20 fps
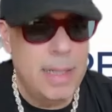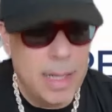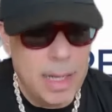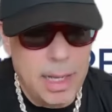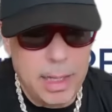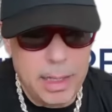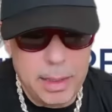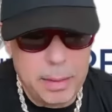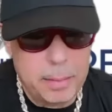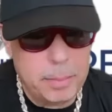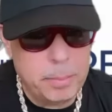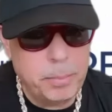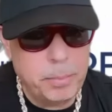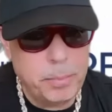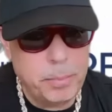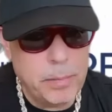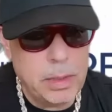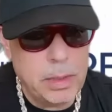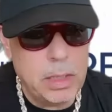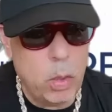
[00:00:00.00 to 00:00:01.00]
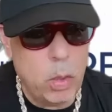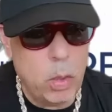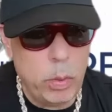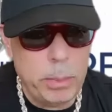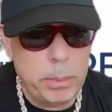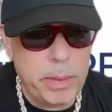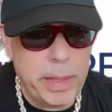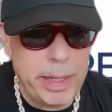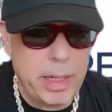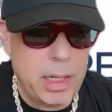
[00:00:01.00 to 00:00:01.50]
You know, we
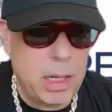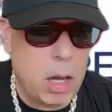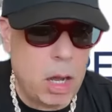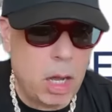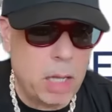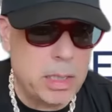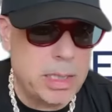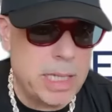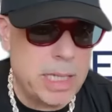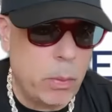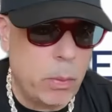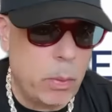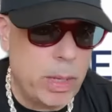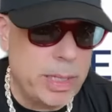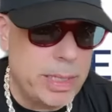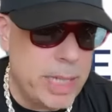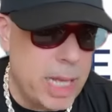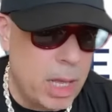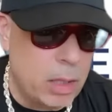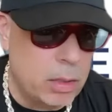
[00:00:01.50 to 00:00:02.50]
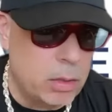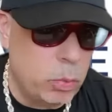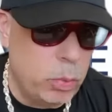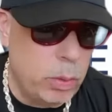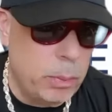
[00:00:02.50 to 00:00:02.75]
play the cards that were dealt.